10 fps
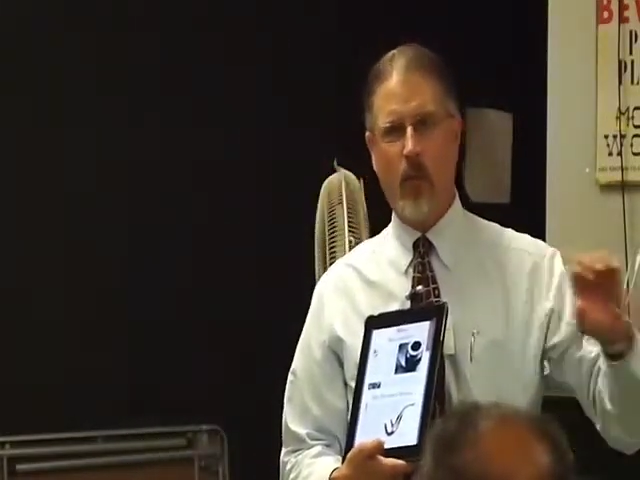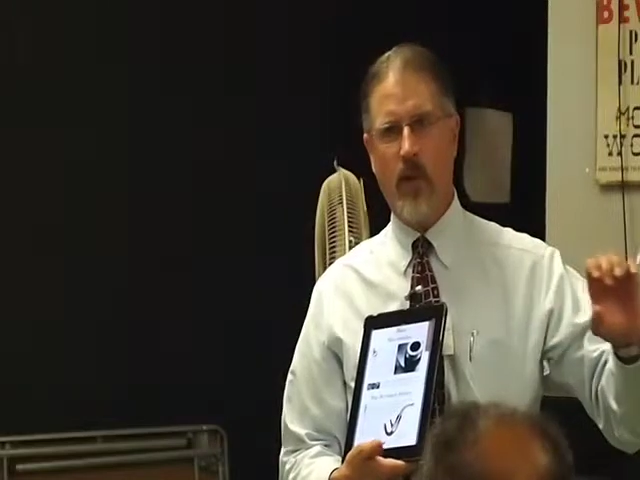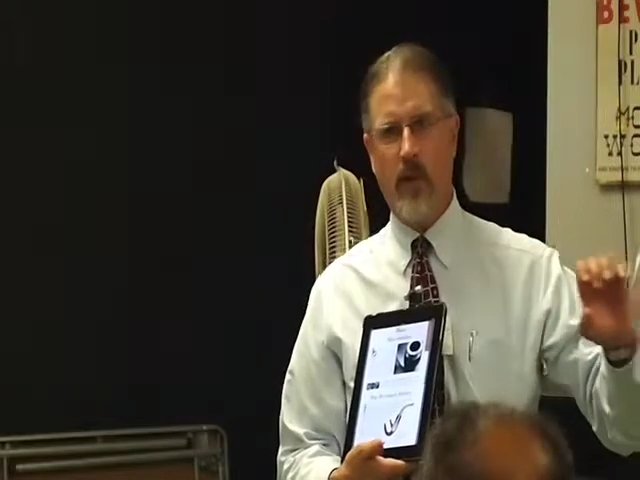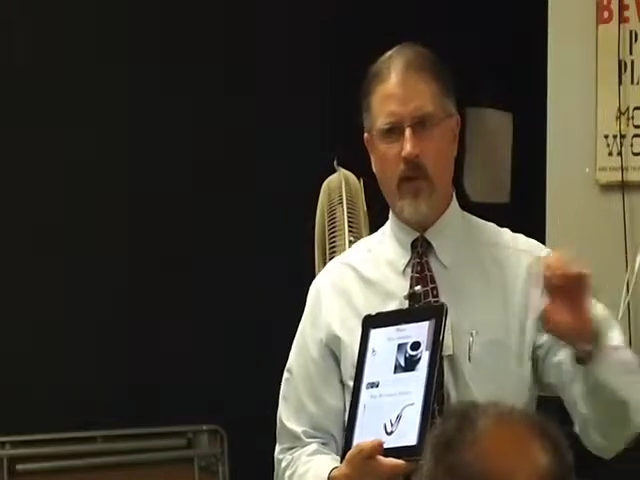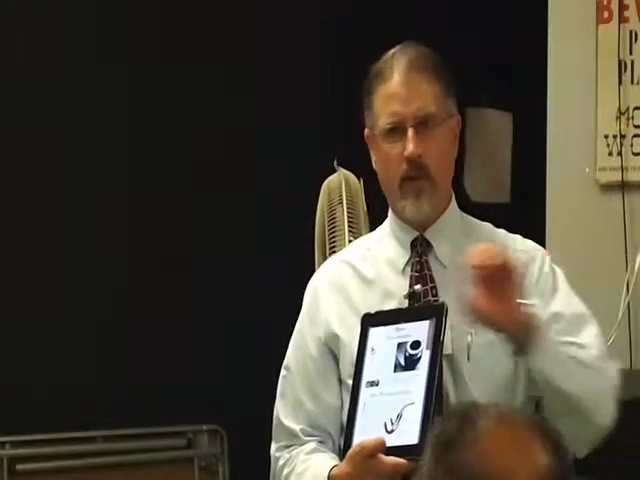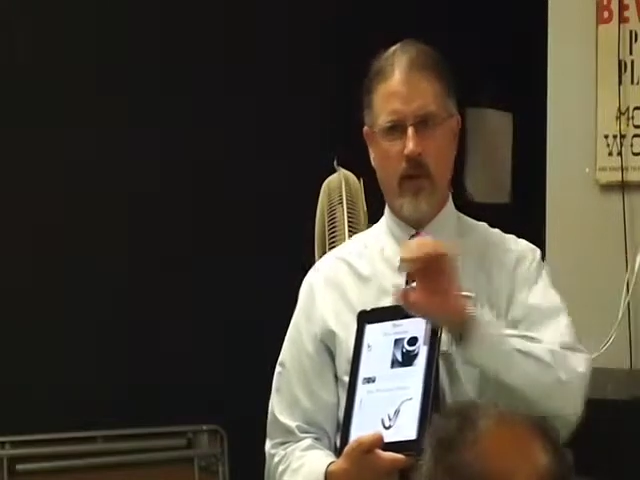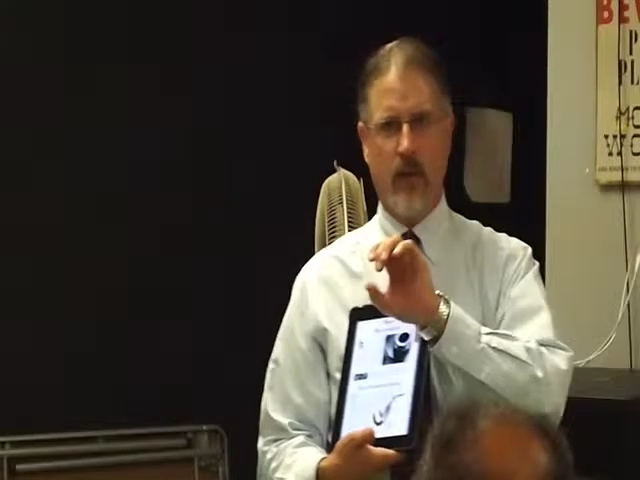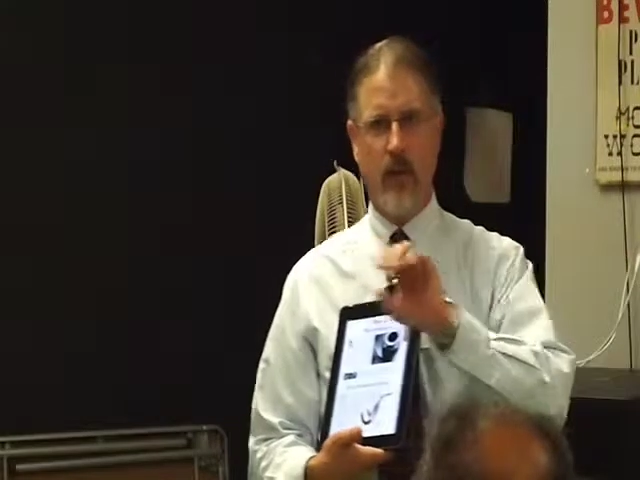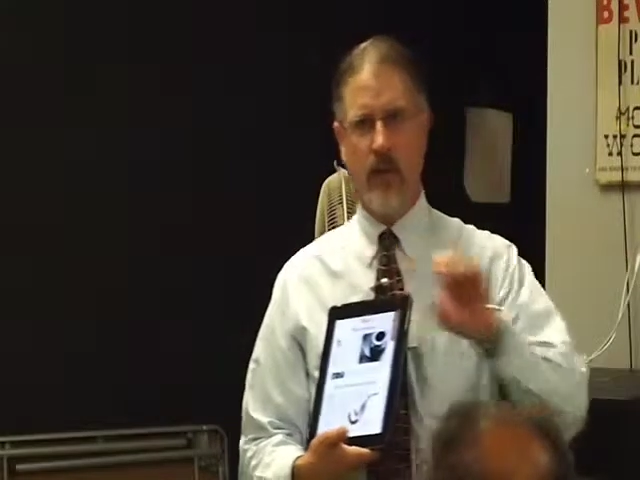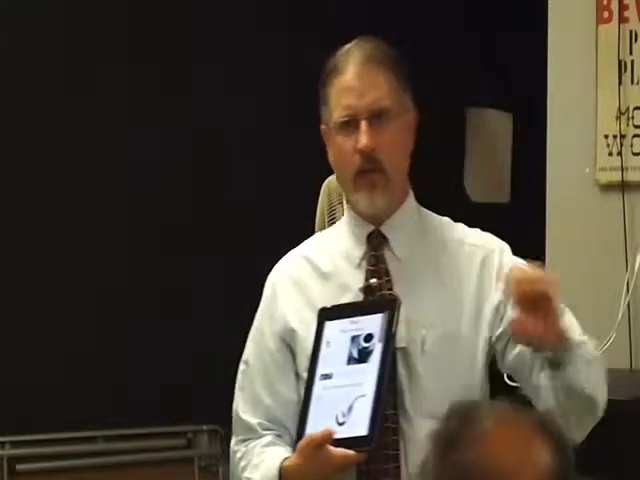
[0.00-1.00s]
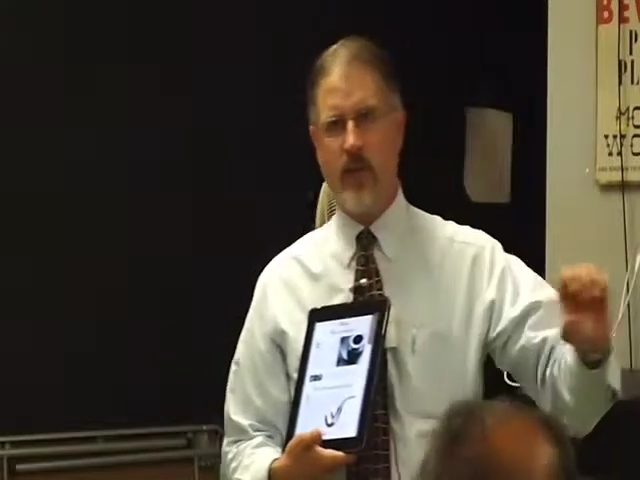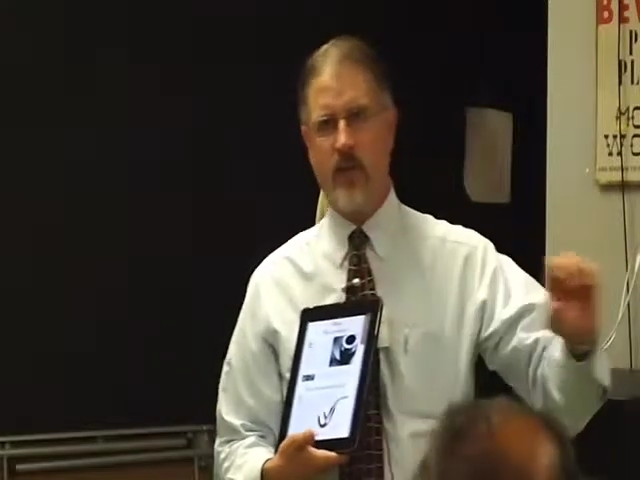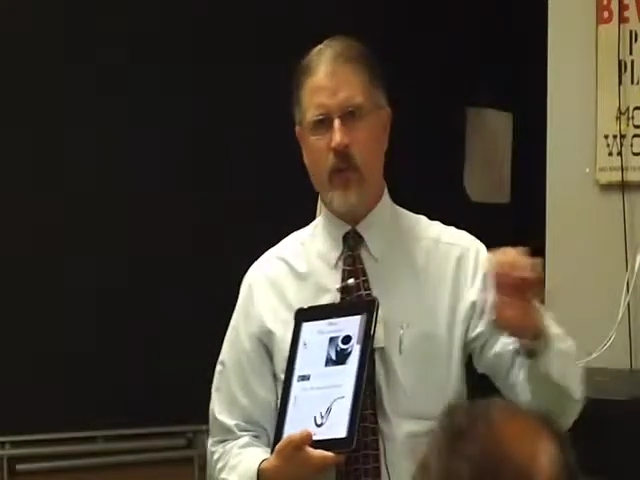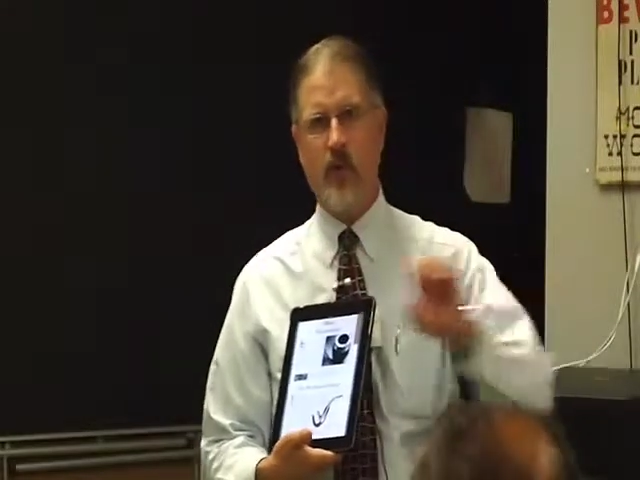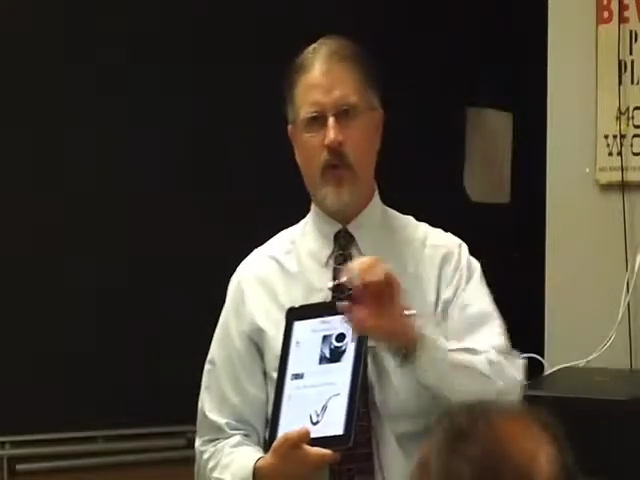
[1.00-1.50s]
when the
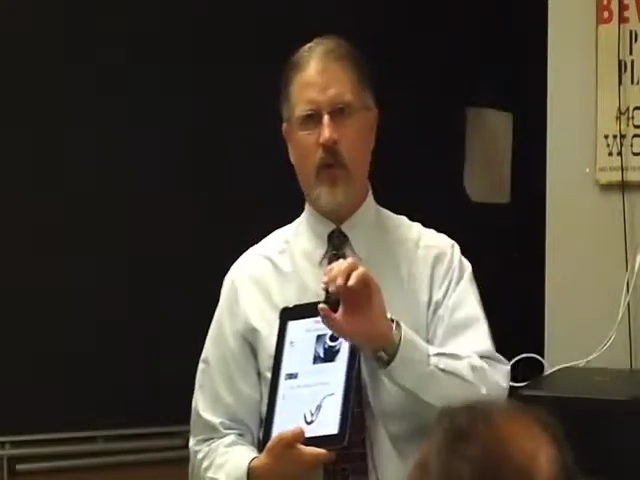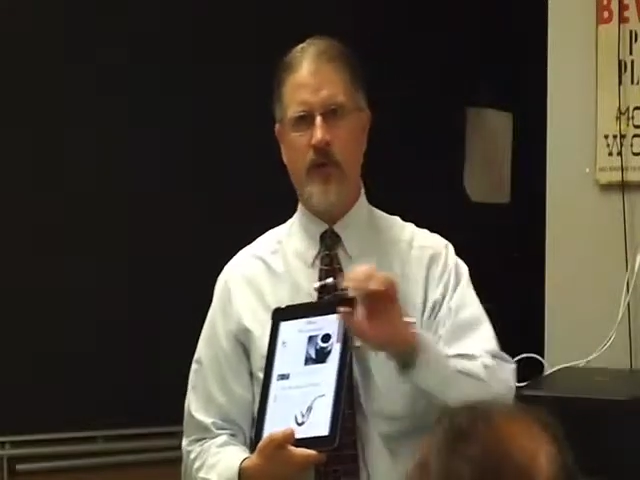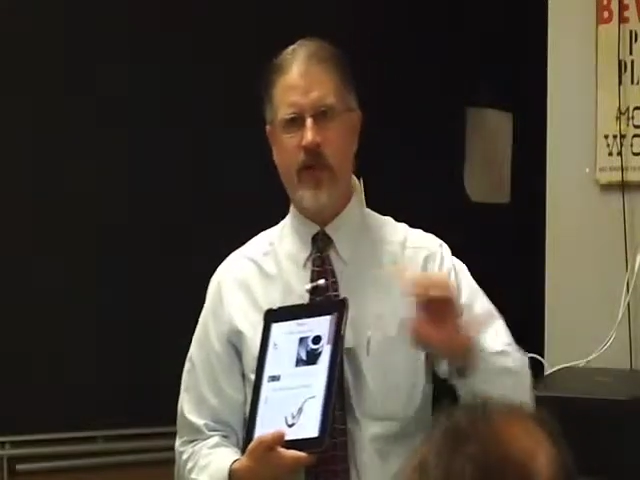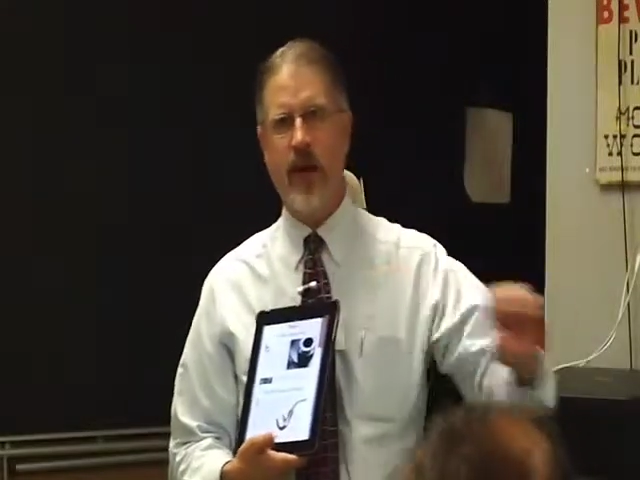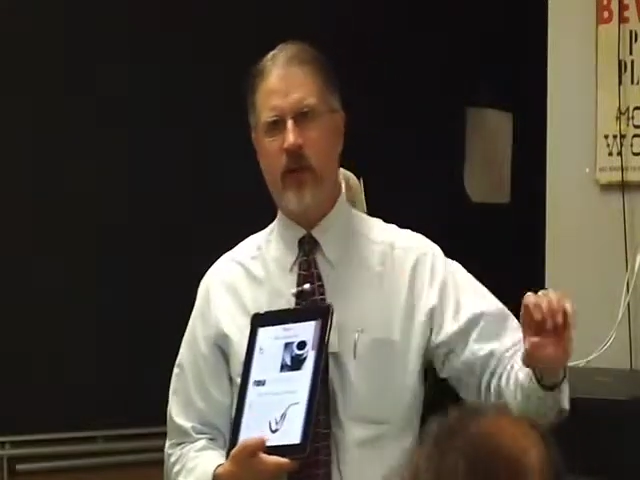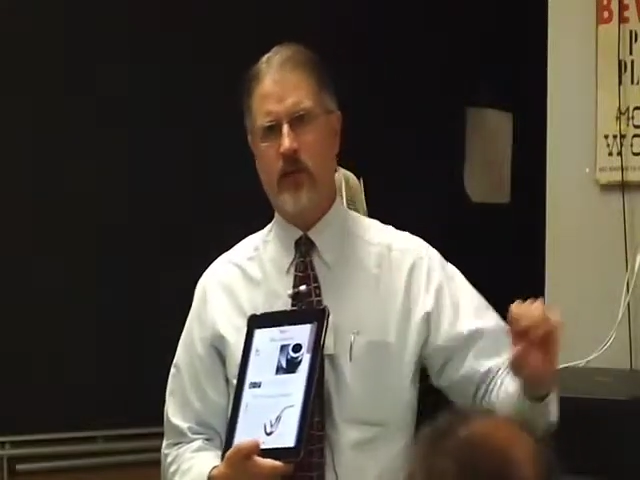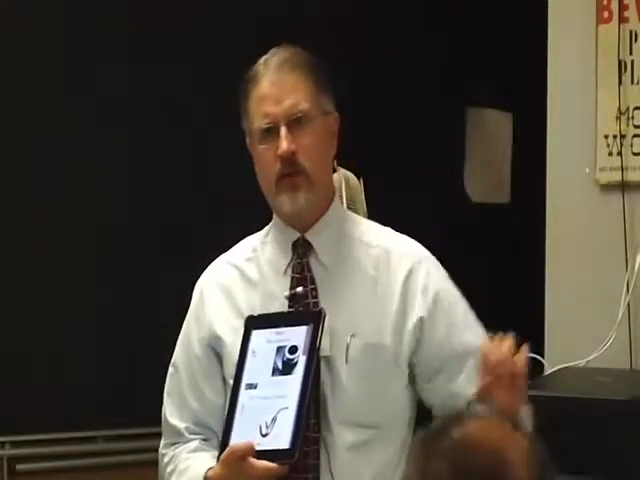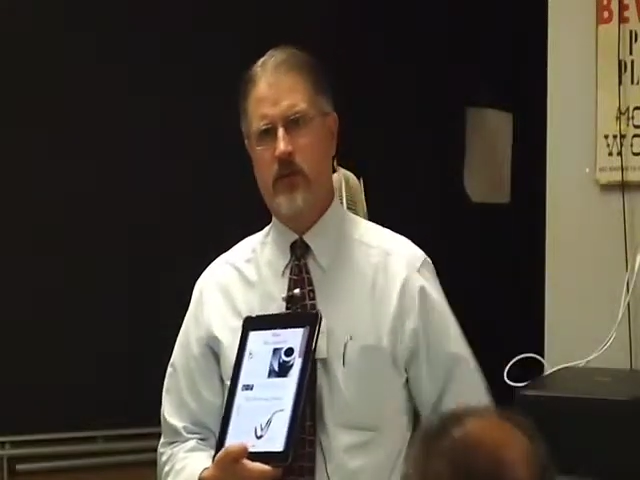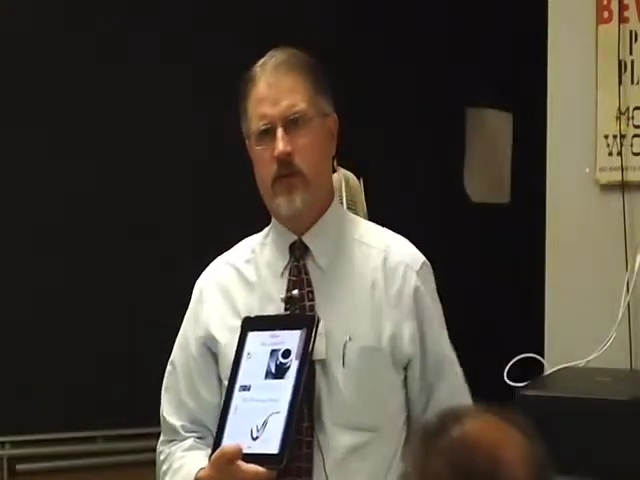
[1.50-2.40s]
reservoir is horizontal.